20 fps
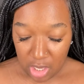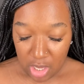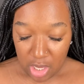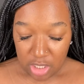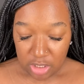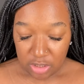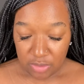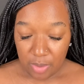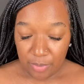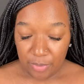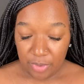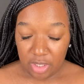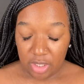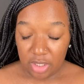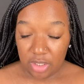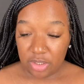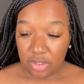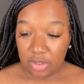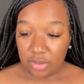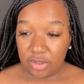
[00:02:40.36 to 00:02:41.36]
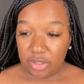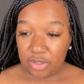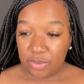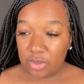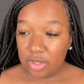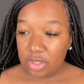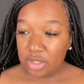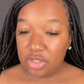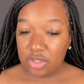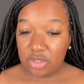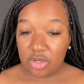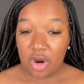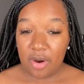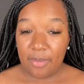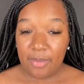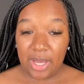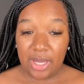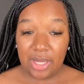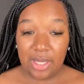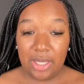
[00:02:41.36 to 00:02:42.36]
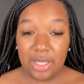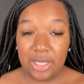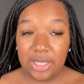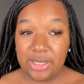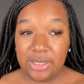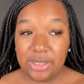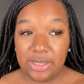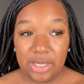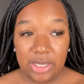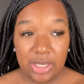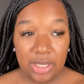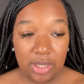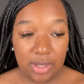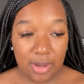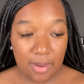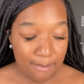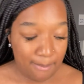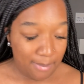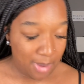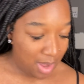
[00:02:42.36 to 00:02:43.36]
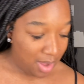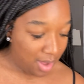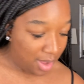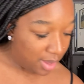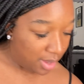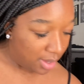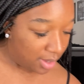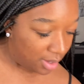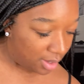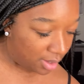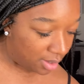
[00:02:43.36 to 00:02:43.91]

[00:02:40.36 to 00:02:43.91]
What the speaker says: So what we're gonna do is we're gonna start by cleansing my